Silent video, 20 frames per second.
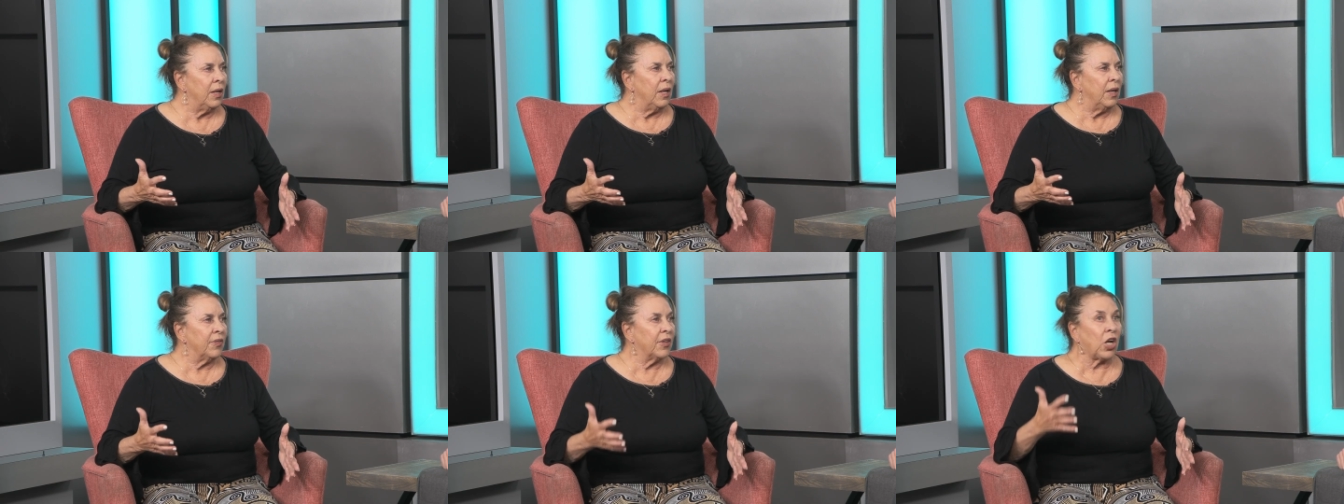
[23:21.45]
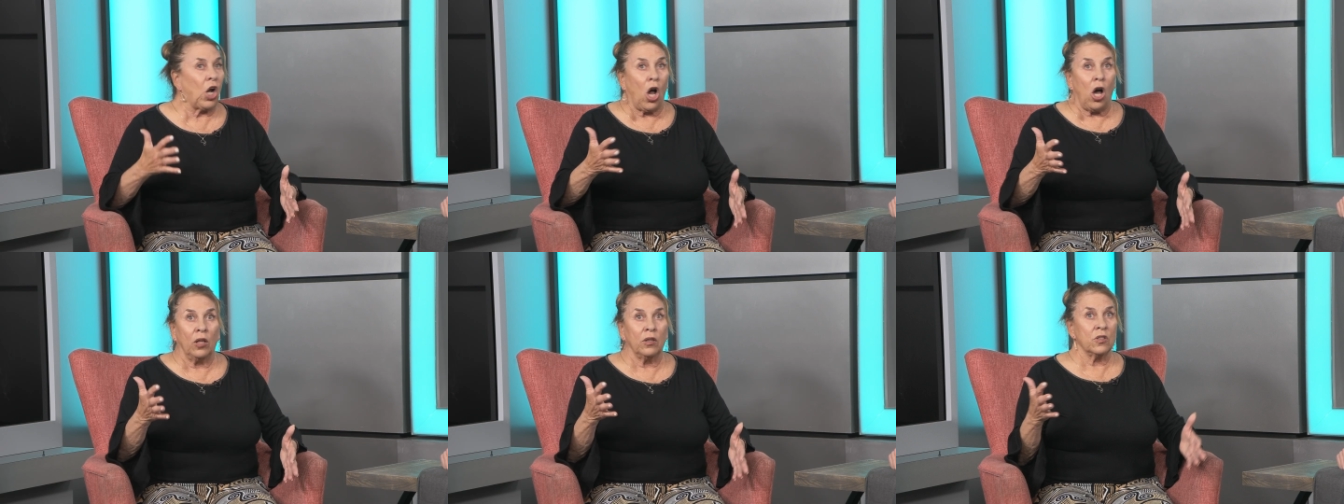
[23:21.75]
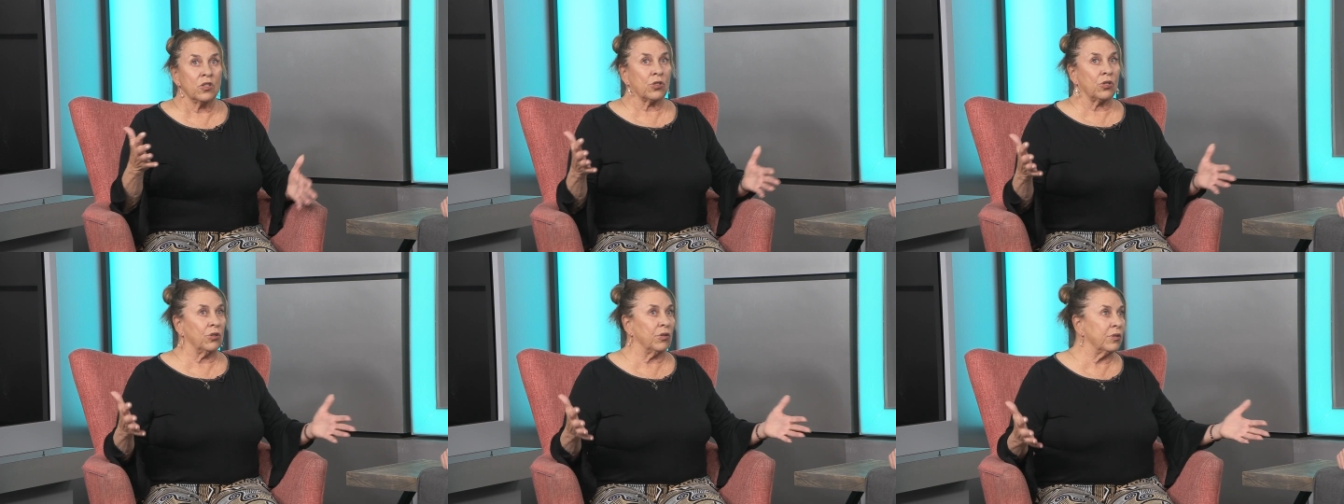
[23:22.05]
the
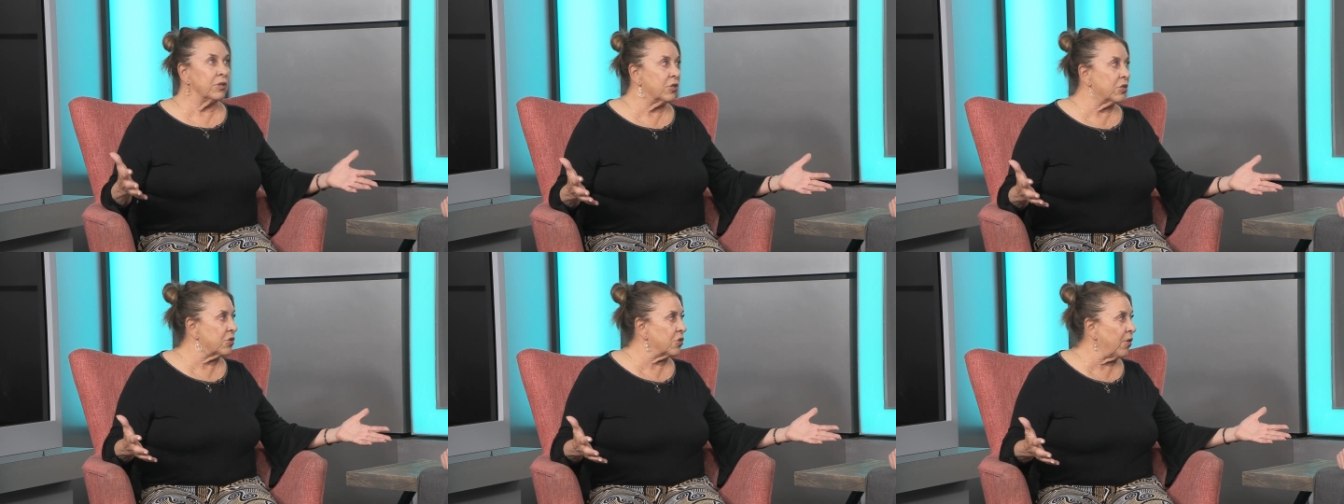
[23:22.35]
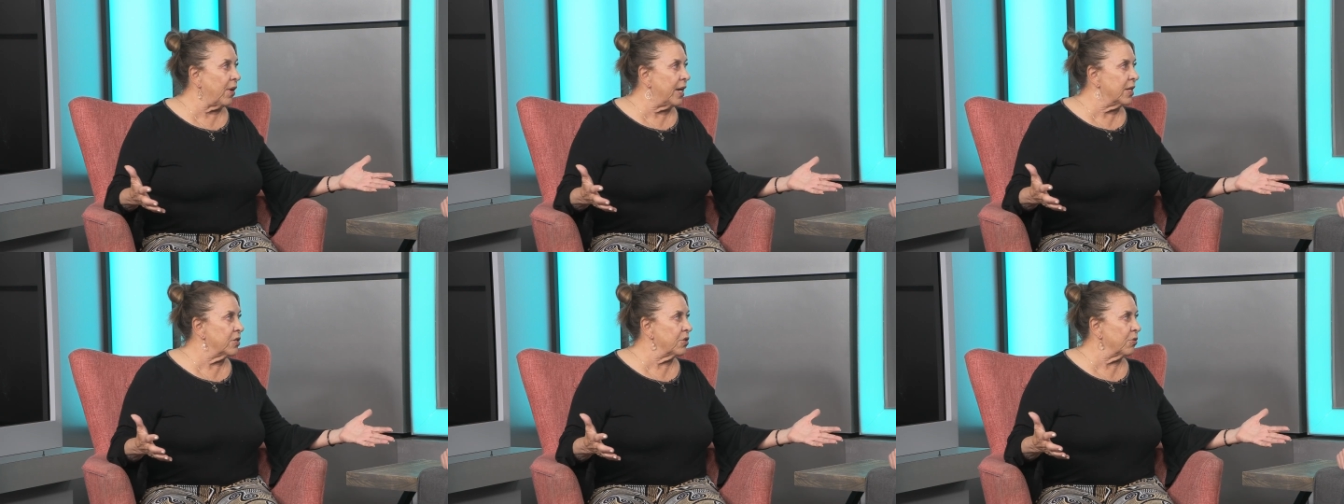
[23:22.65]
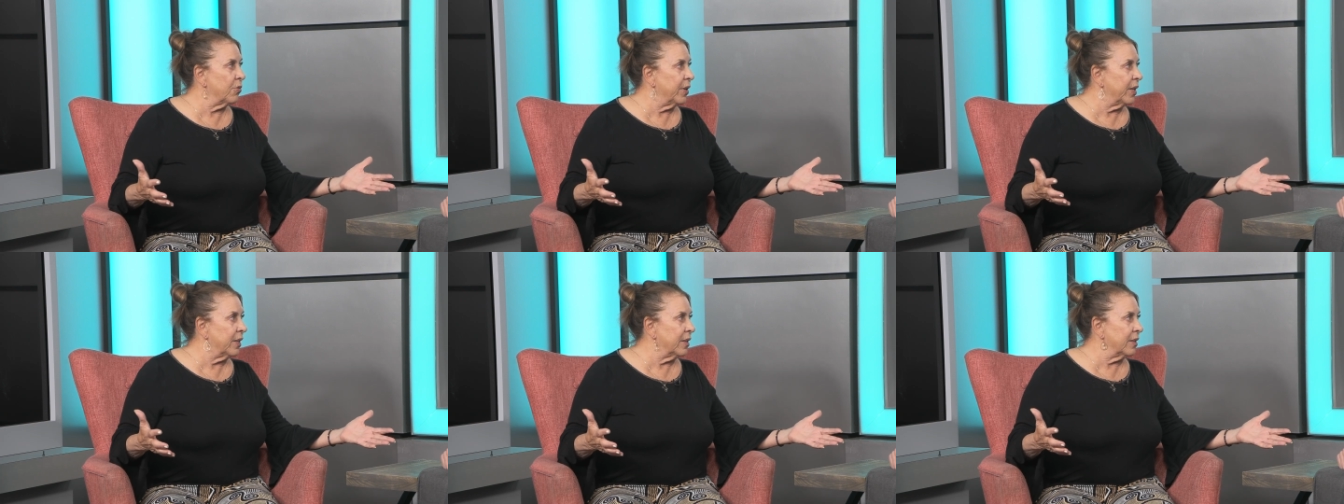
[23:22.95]
college girl that just
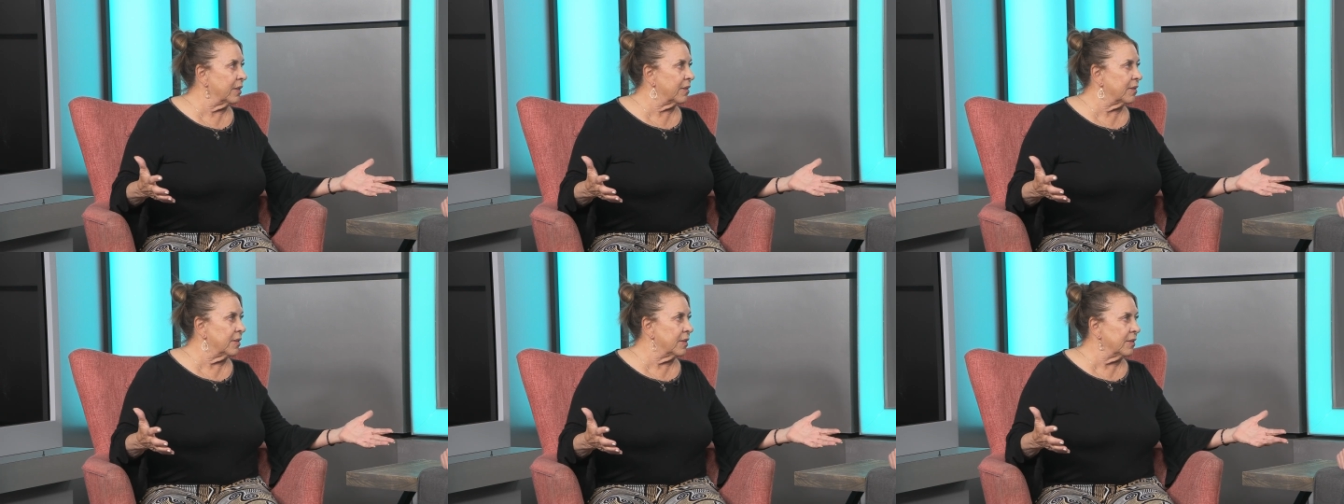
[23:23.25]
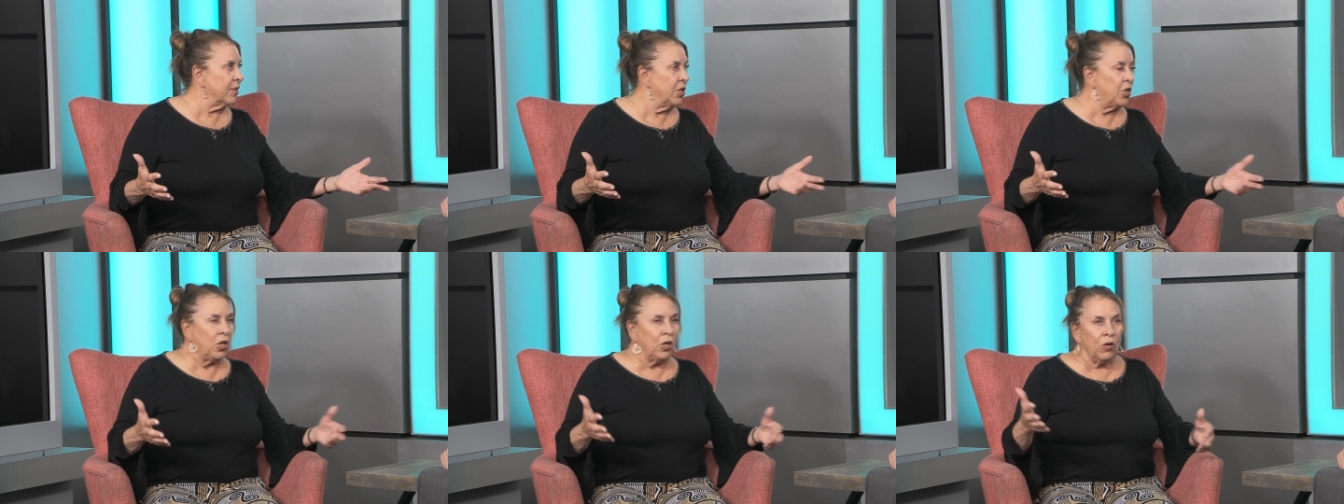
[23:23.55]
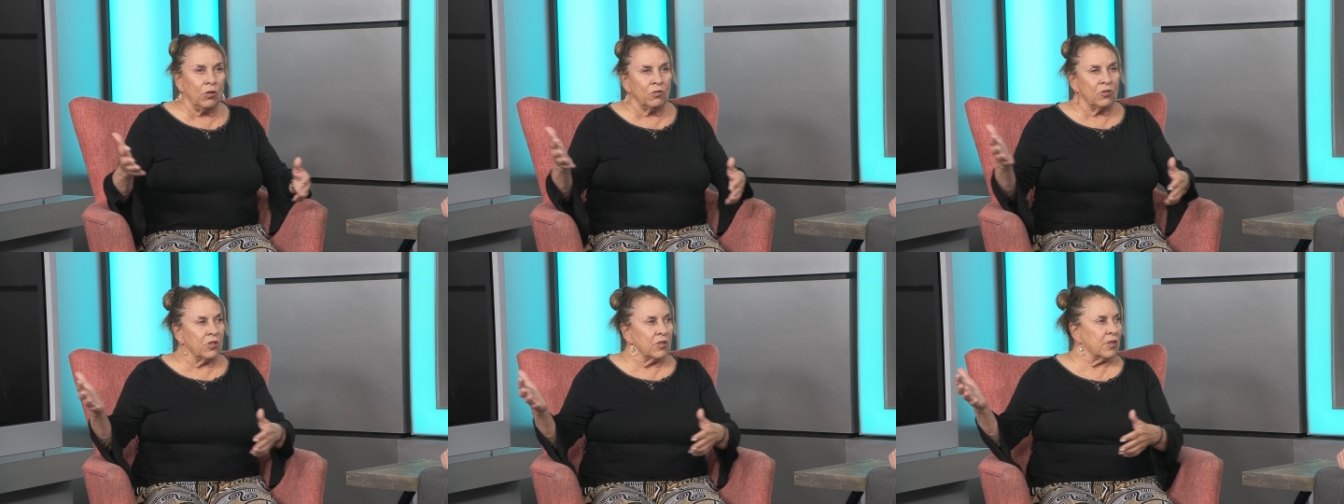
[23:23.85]
graduated
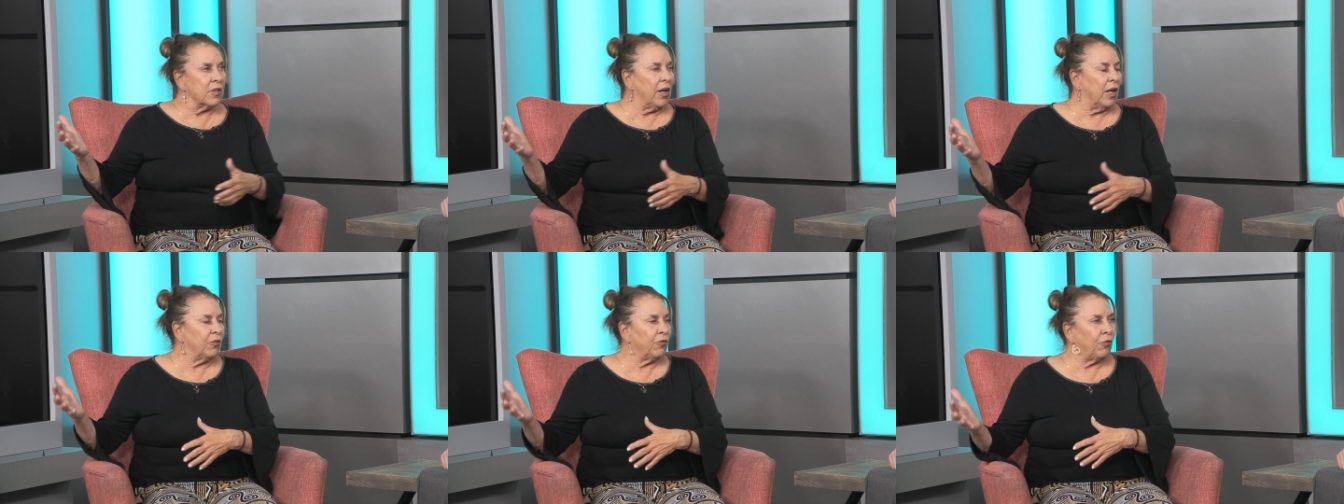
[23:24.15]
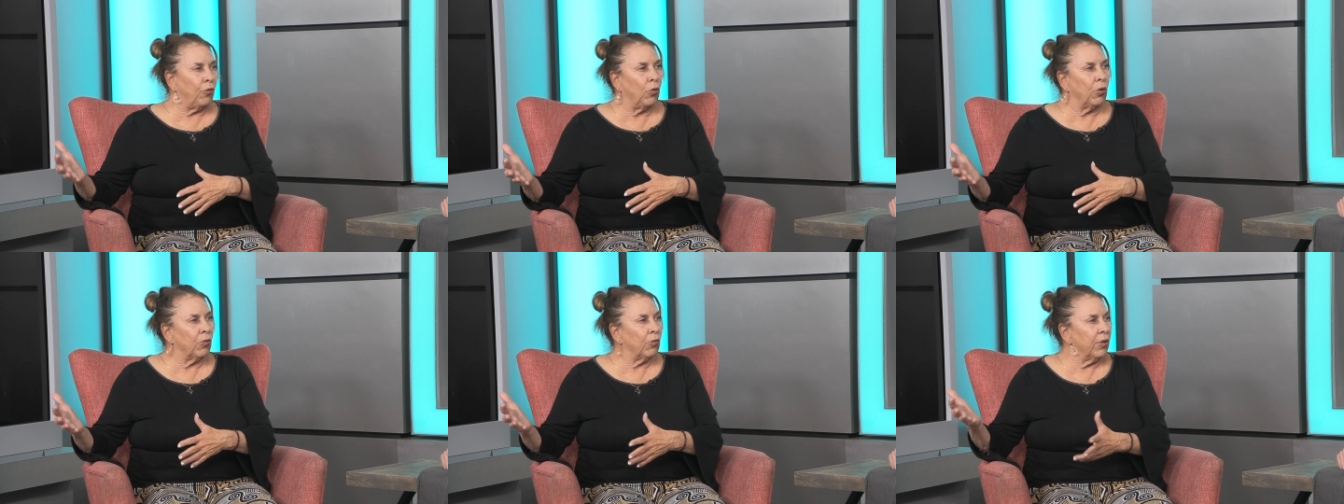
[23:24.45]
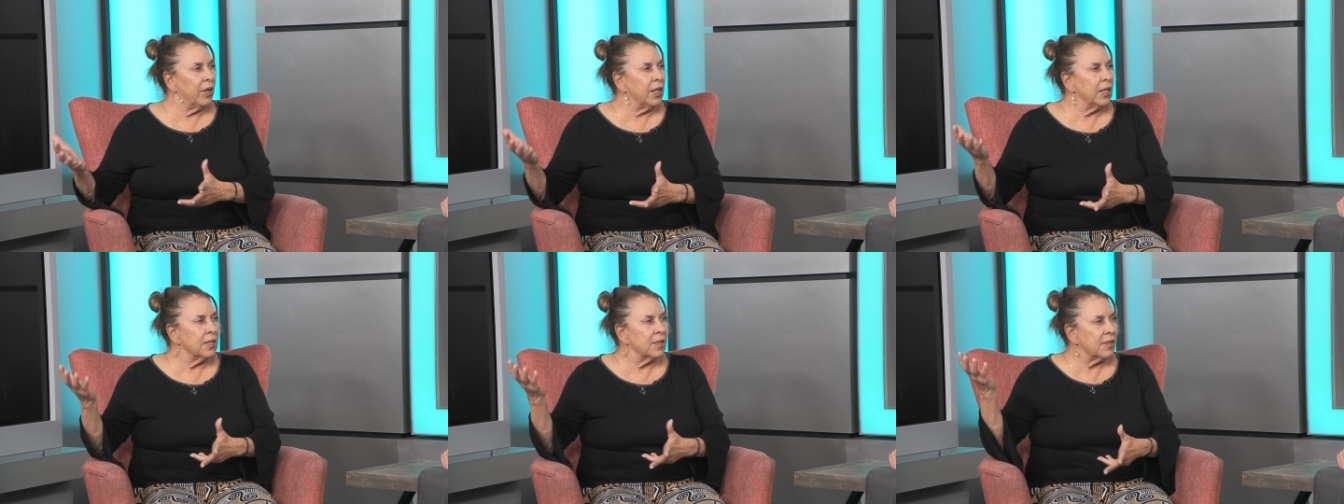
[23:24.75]
that, just got 4
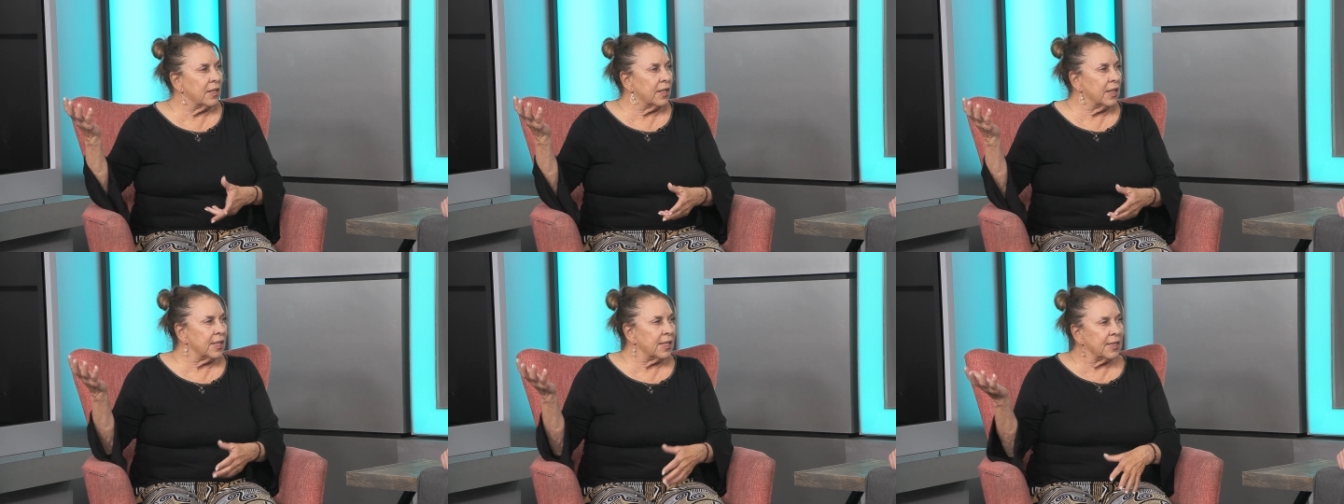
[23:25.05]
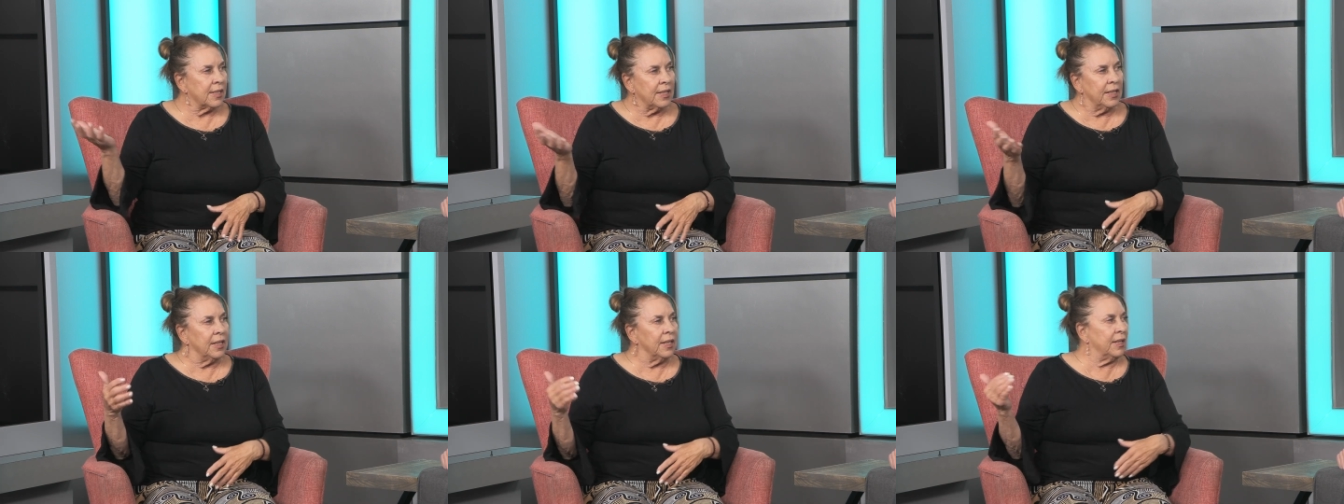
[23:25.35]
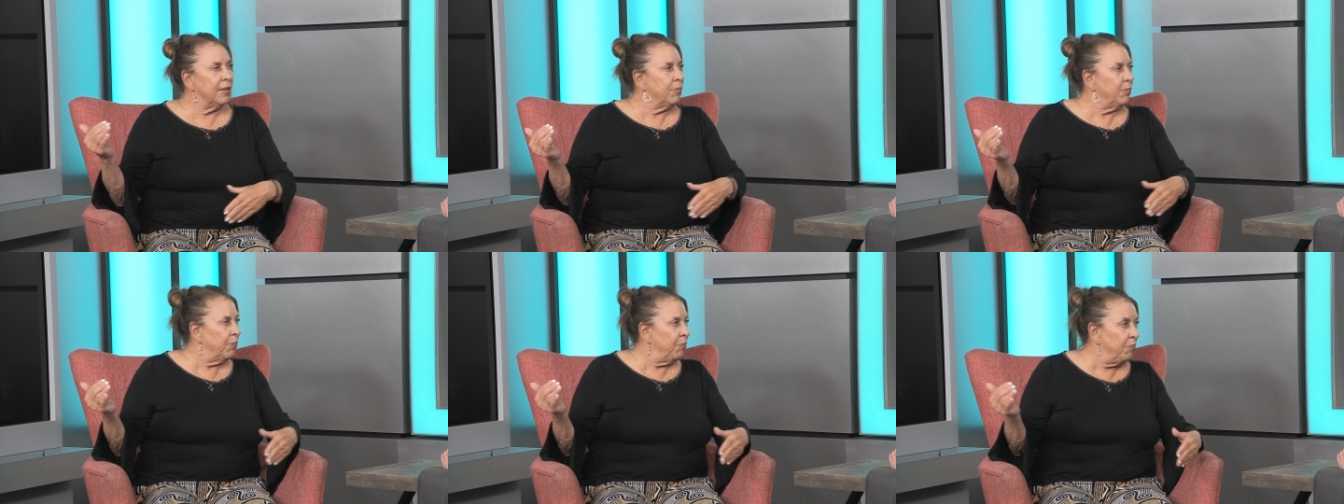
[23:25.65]
rings at SC,